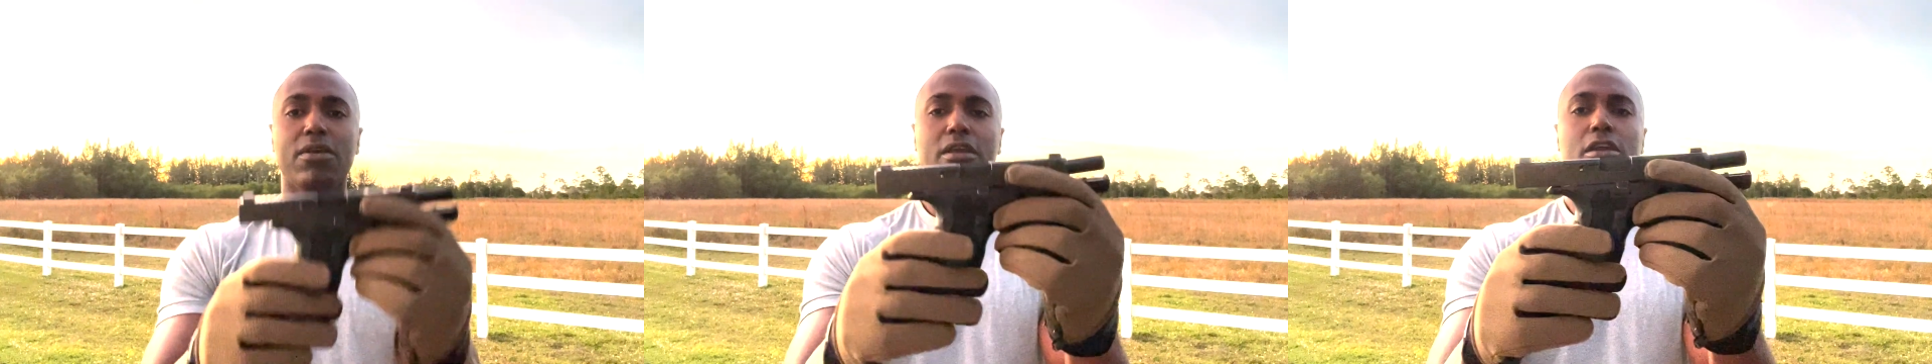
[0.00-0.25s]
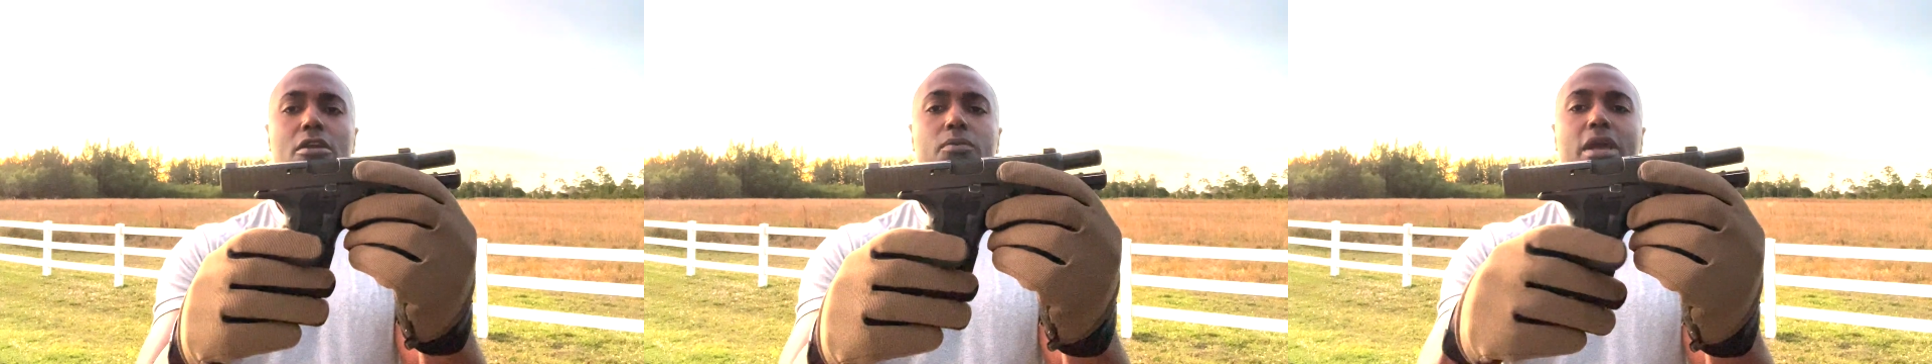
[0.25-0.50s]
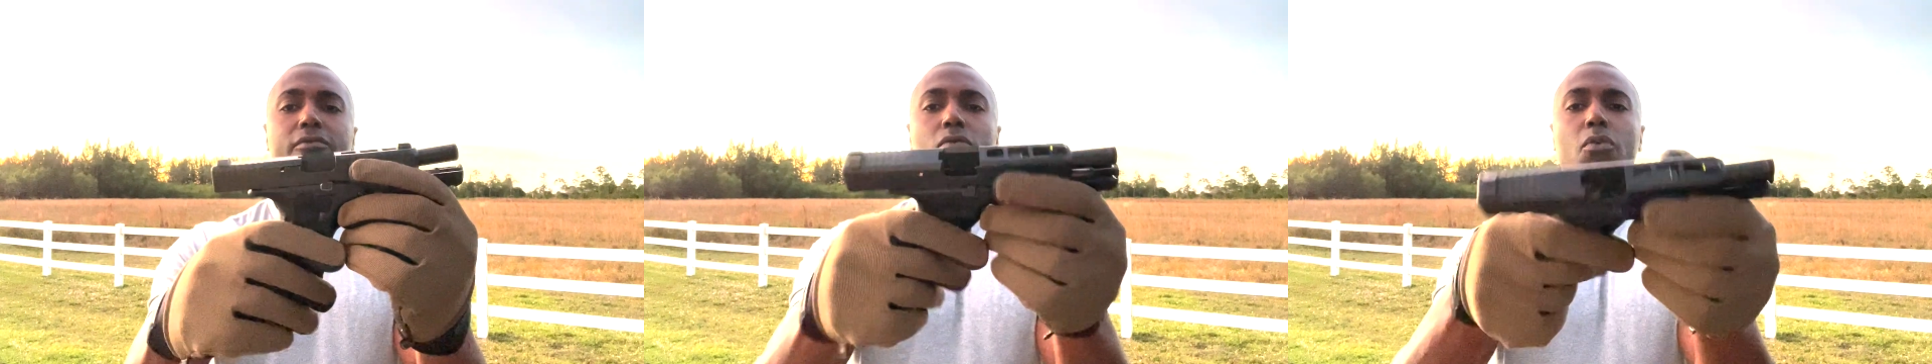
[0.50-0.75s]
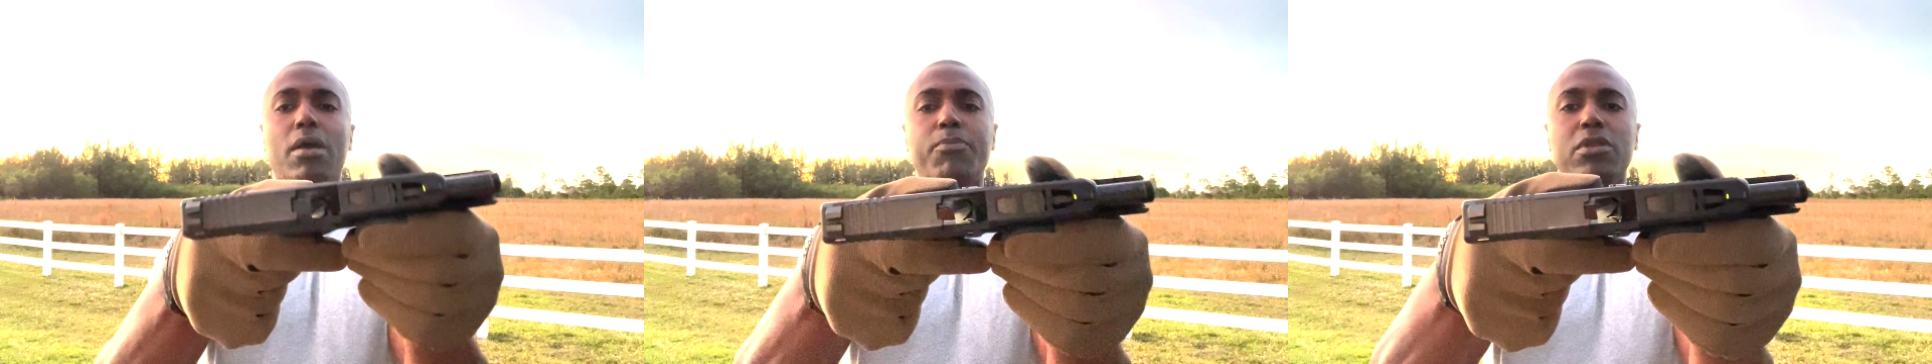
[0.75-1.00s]
Here we have a
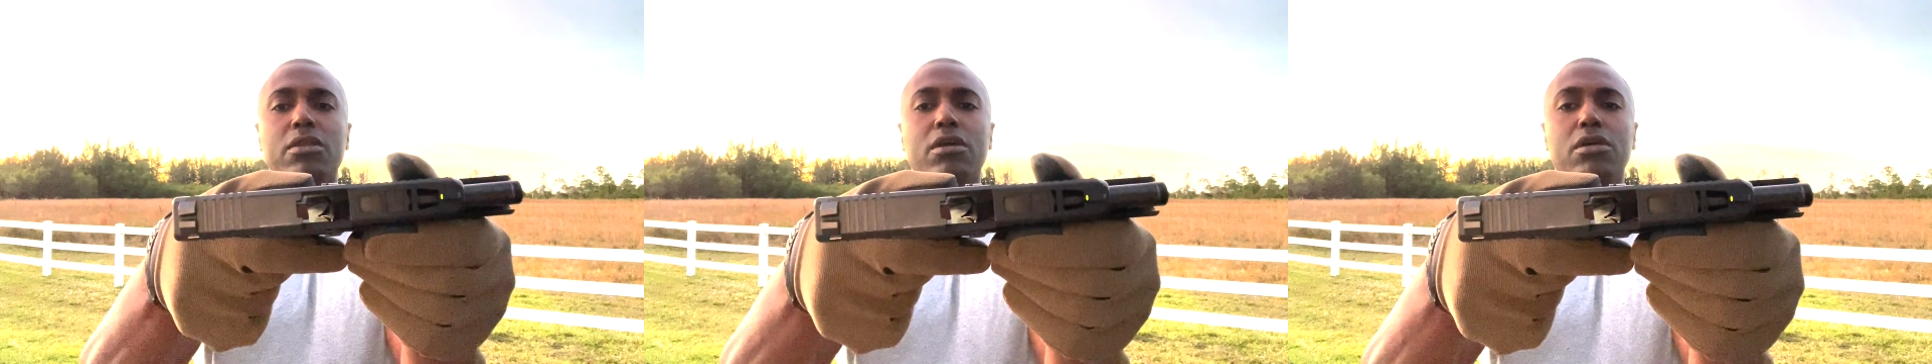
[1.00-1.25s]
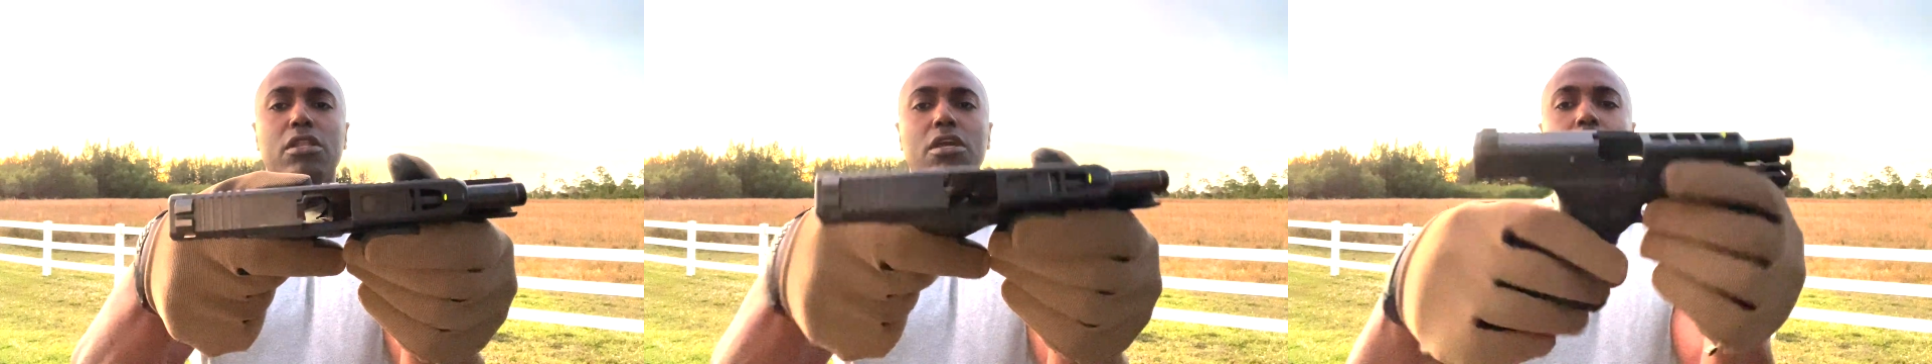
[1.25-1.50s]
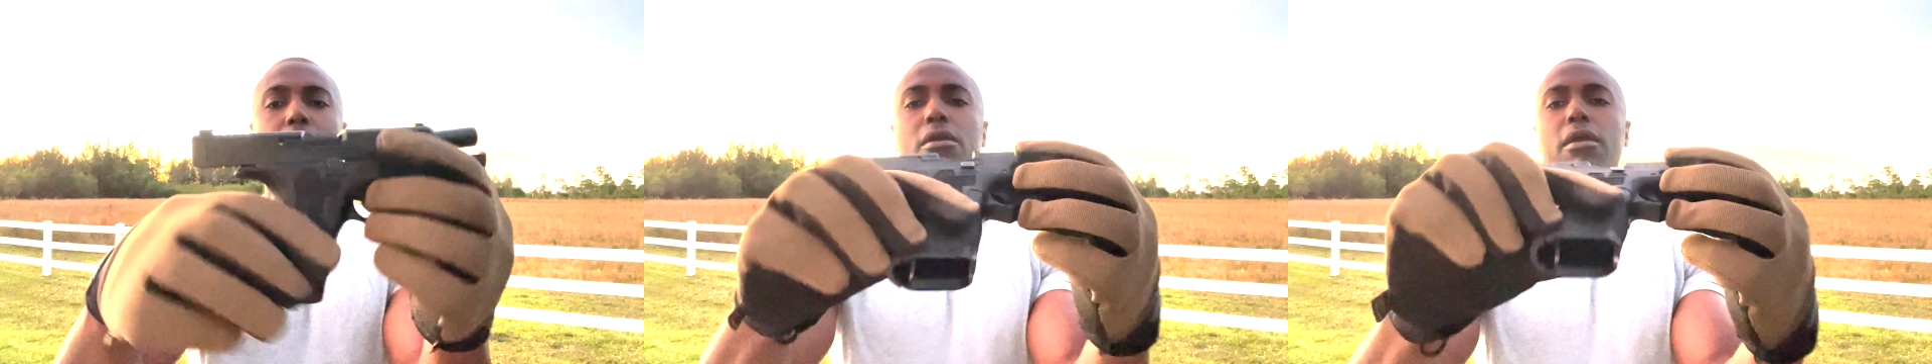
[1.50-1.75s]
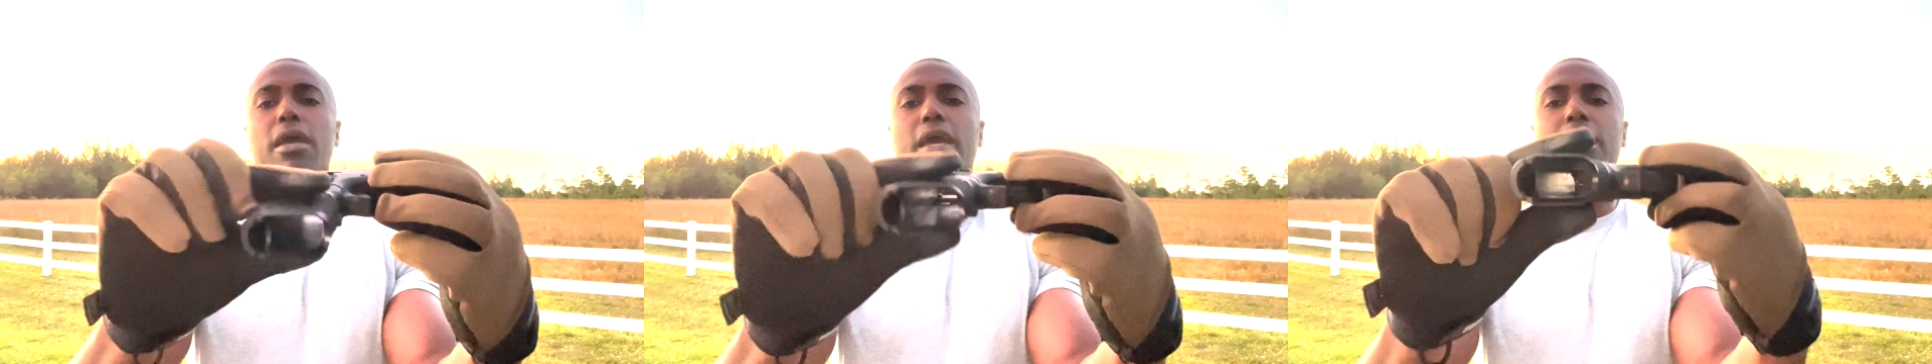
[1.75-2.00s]
weapon, clear
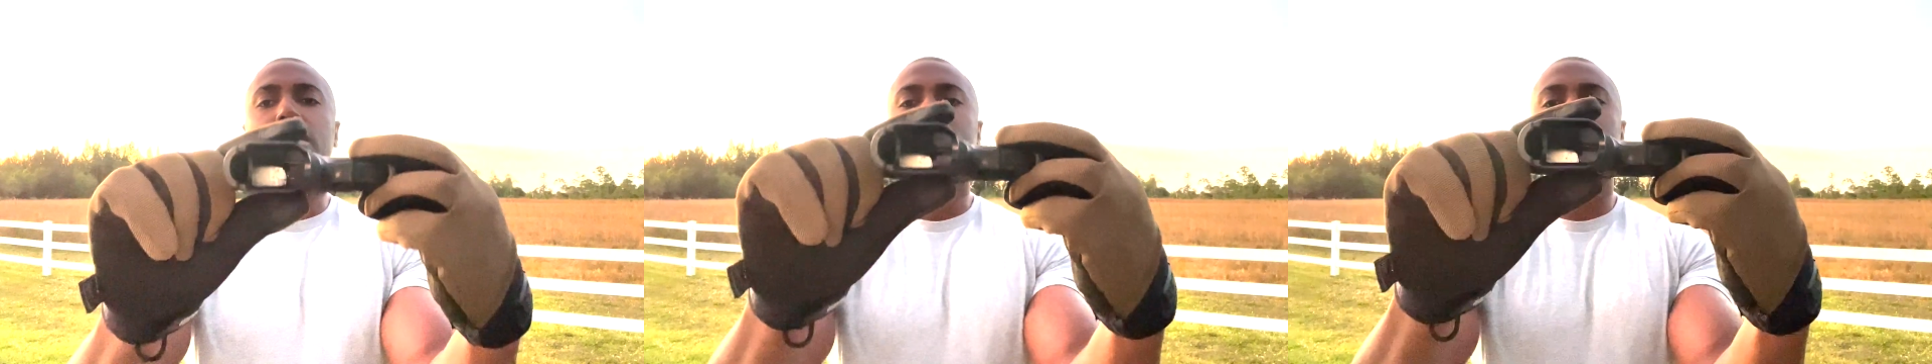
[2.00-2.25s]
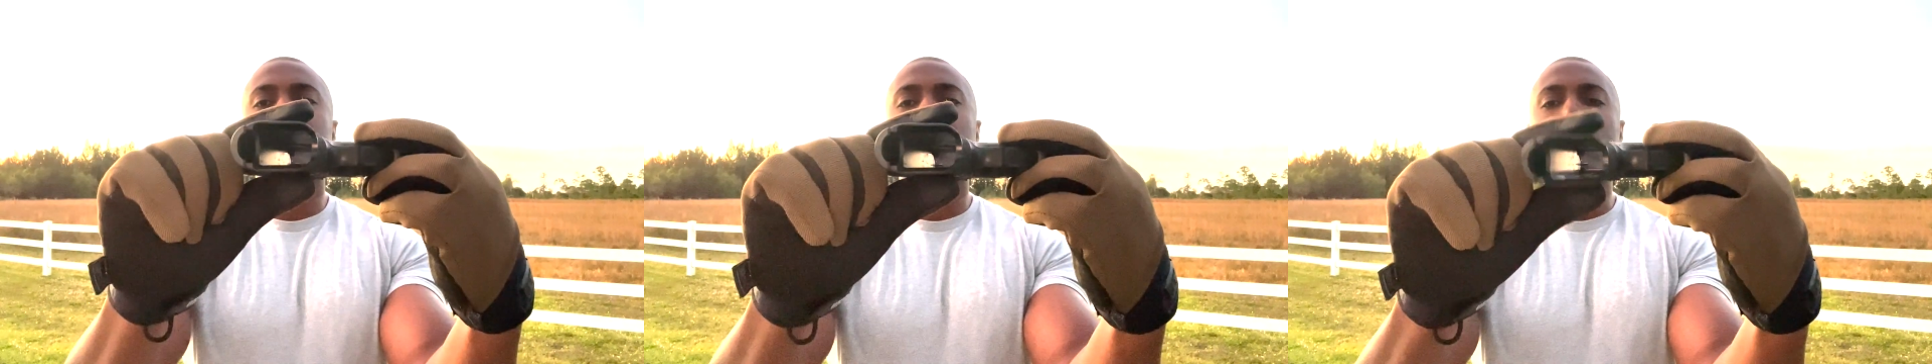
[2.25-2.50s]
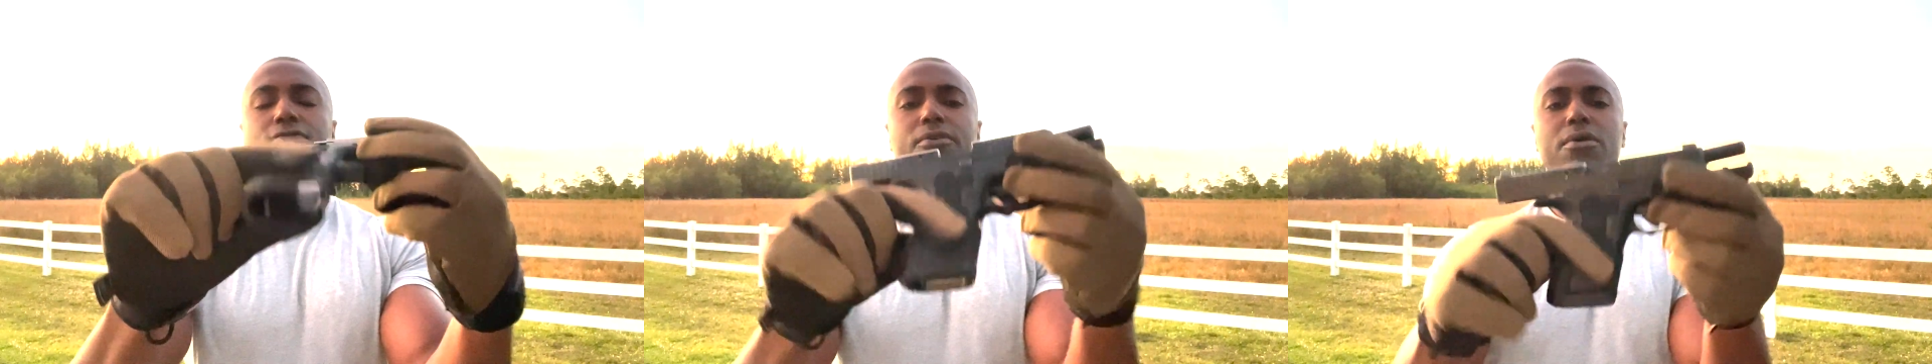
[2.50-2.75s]
and safe